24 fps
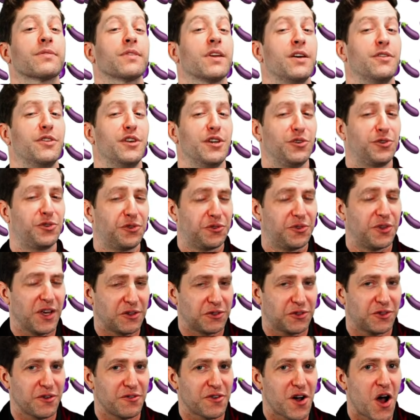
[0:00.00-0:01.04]
the
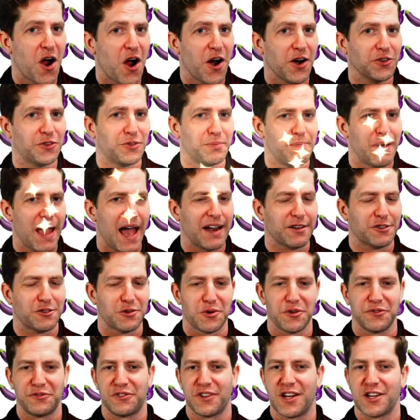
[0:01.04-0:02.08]
Six of Hearts,
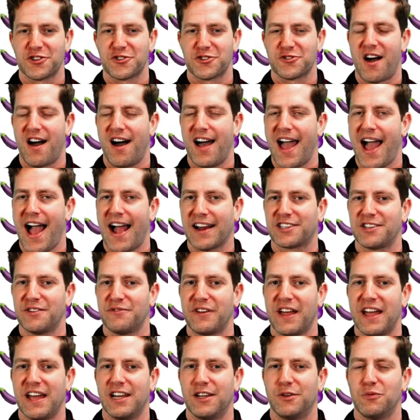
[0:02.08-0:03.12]
backdoor flush draw
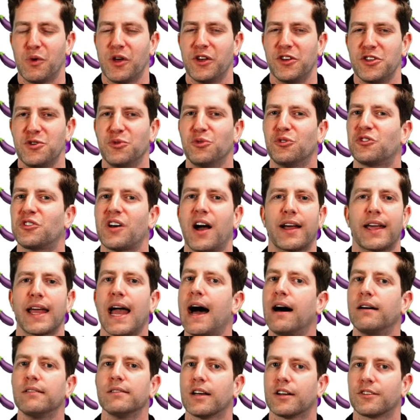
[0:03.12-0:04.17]
activated. Will you suck
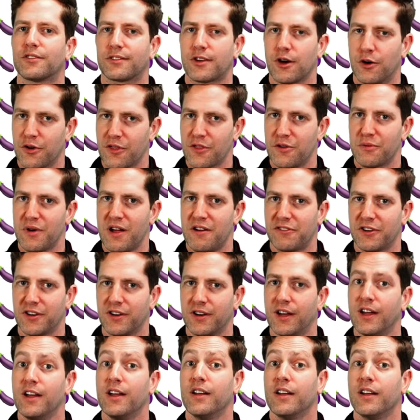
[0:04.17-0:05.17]
out? Let's go to the river.